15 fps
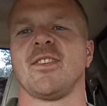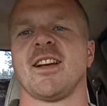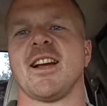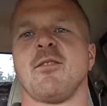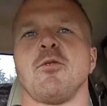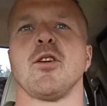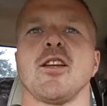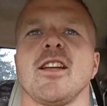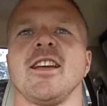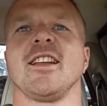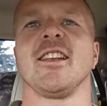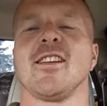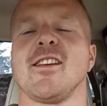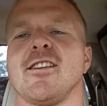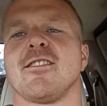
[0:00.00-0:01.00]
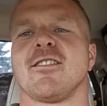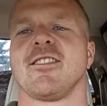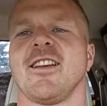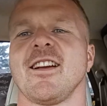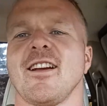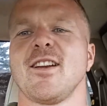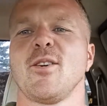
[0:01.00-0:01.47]
Like, I want to get leaner.
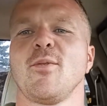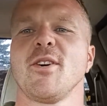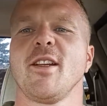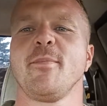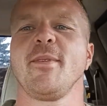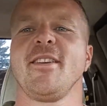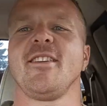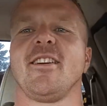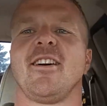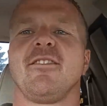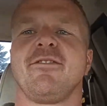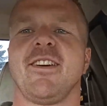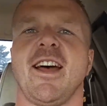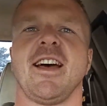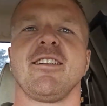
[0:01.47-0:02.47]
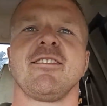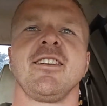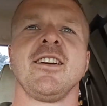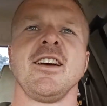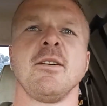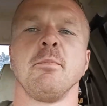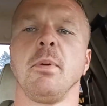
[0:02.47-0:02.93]
Like, I don't want to be a fat
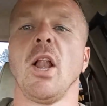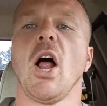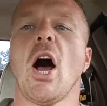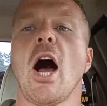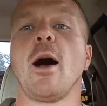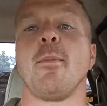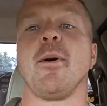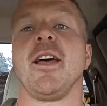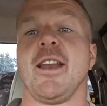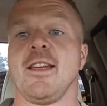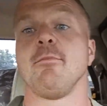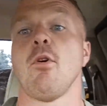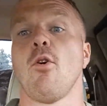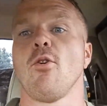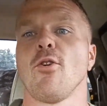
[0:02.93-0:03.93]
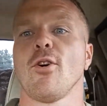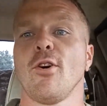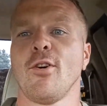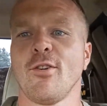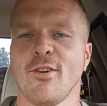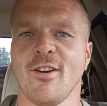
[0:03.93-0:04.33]
blob anymore.